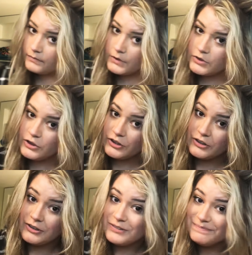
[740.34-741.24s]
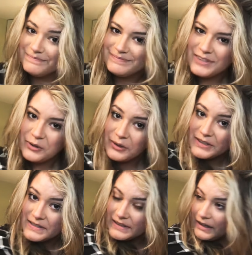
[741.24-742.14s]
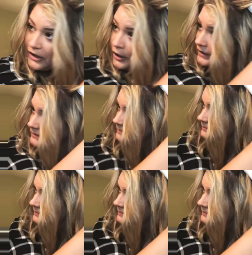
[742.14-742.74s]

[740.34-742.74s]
Sure your cord doesn't get caught.